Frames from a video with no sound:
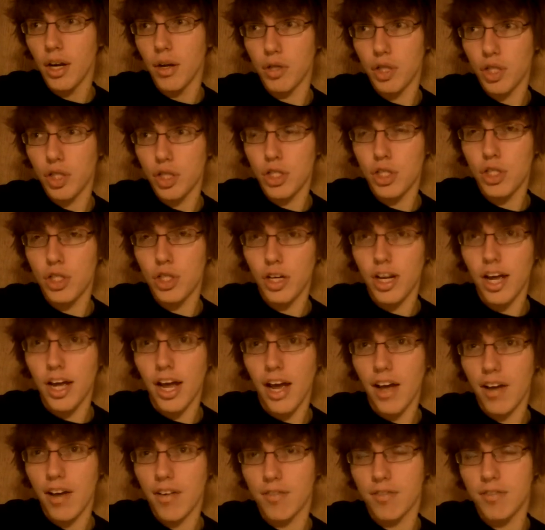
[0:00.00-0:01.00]
she should
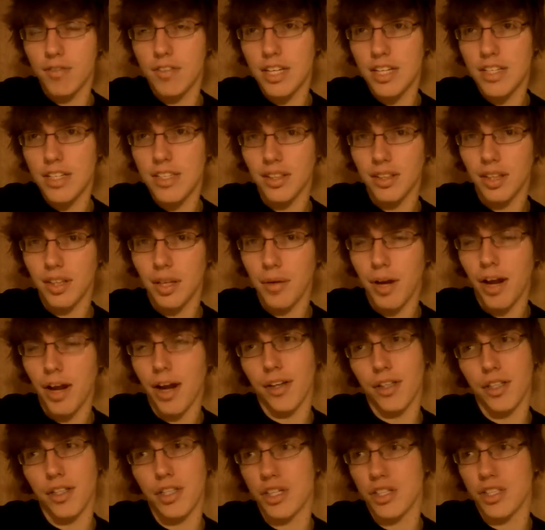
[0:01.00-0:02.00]
have decently.
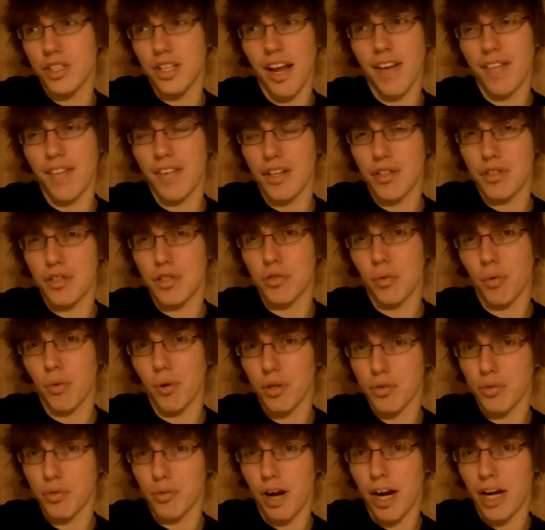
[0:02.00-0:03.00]
She doesn't have any
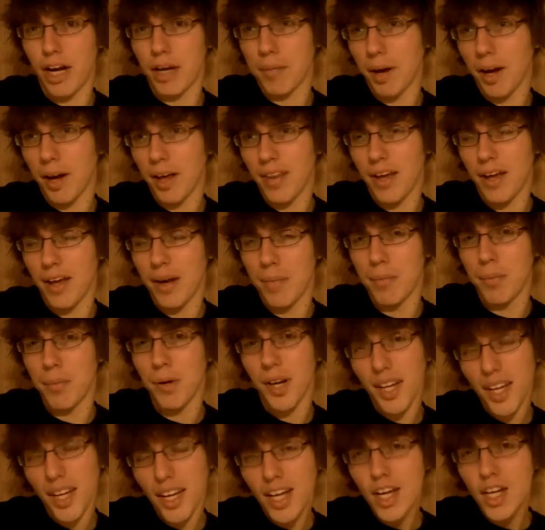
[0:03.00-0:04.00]
swords ranked by then,
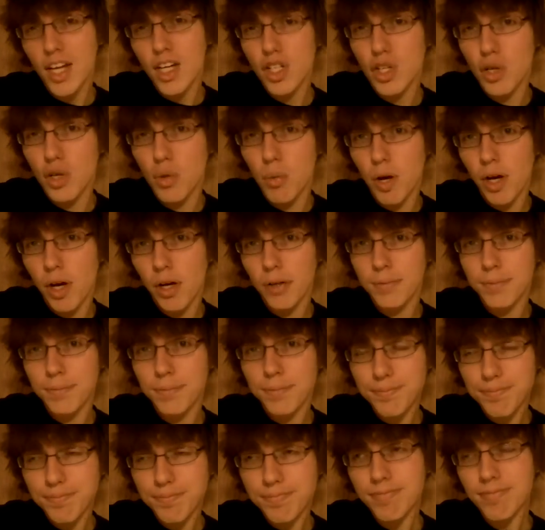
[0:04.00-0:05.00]
but she will
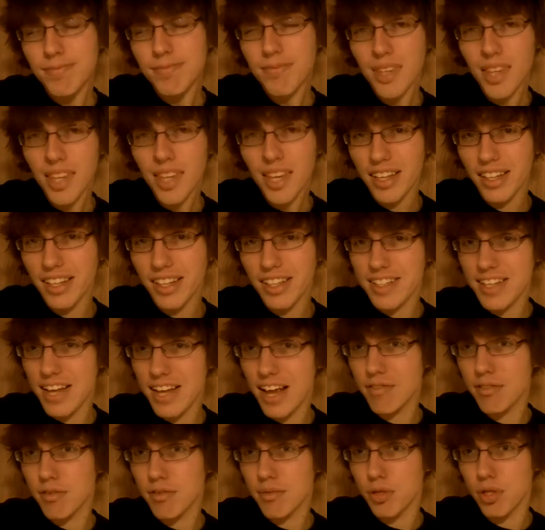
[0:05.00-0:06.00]
at least
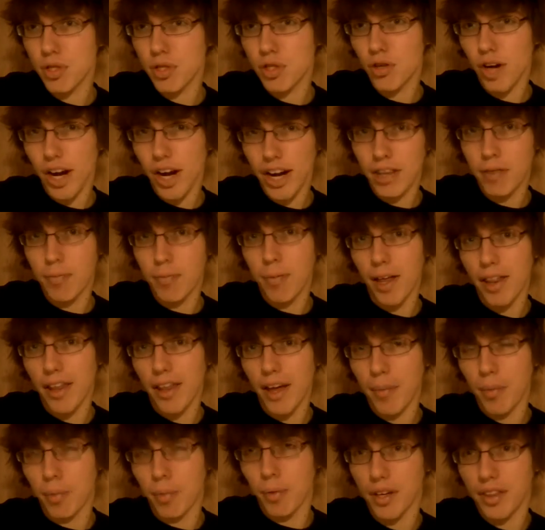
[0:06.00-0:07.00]
have some strength by
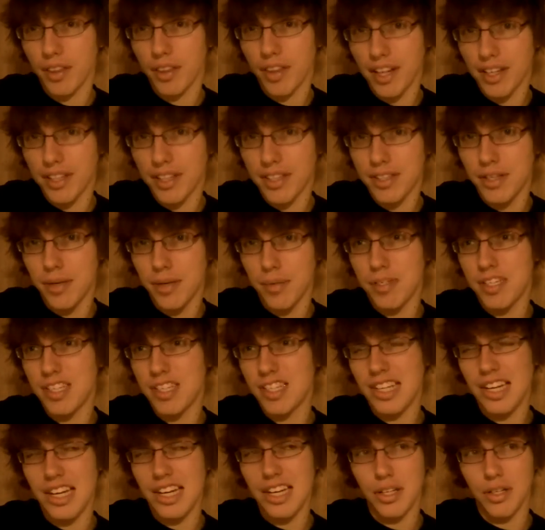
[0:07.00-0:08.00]
that point, thanks to the
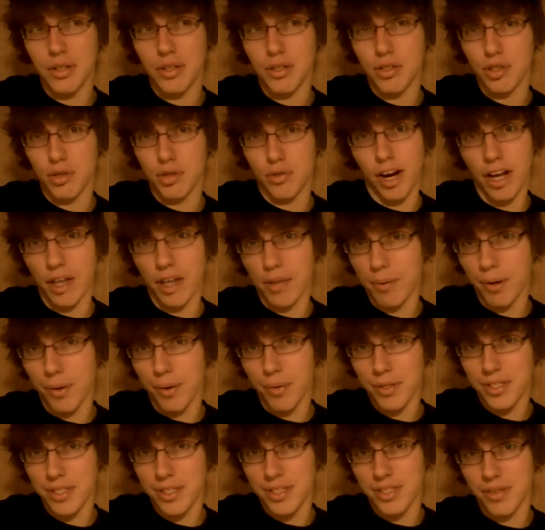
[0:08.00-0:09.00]
obscene strength
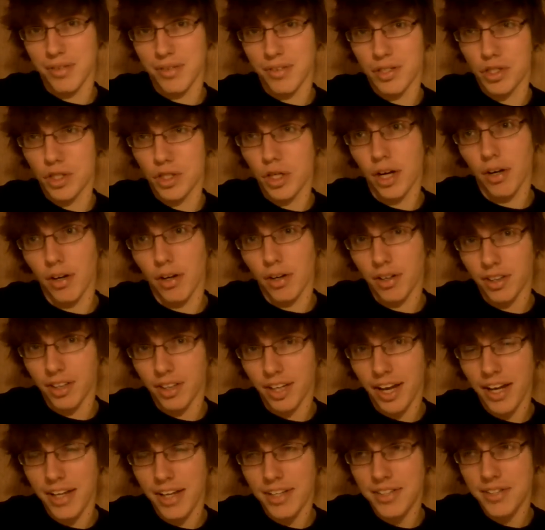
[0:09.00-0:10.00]
bonuses of the general
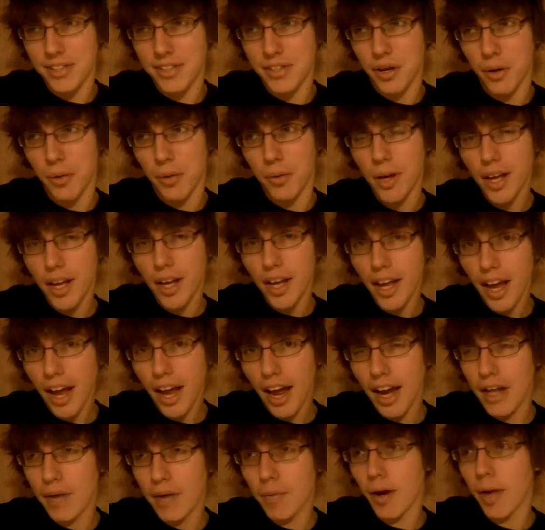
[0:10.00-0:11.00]
class. So,
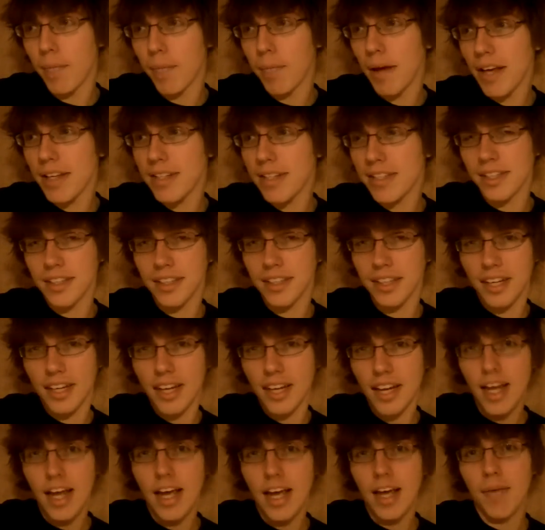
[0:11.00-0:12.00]
anyway,
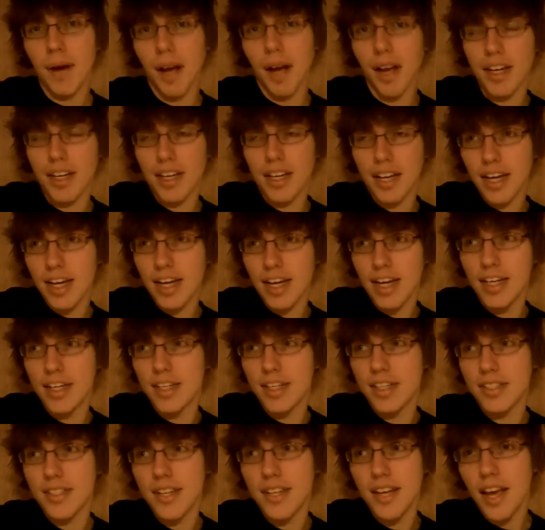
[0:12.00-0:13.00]
basically, my idea
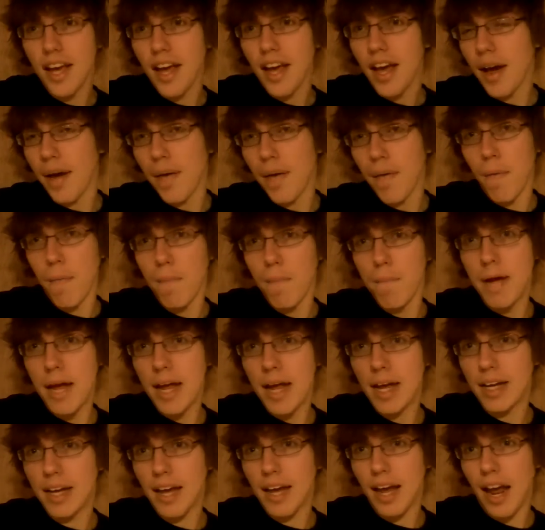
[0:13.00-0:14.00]
is
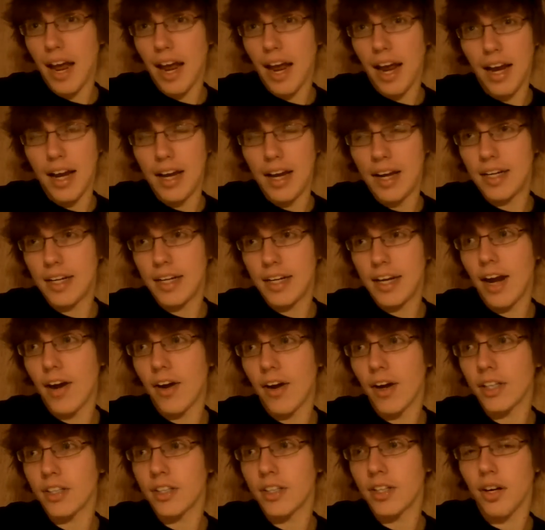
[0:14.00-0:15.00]
make a
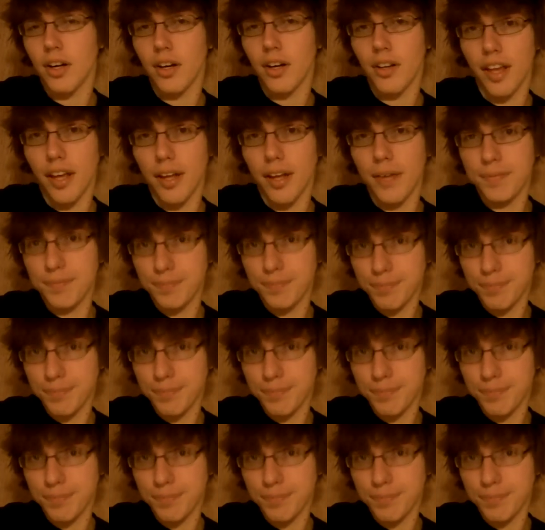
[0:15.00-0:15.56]
character that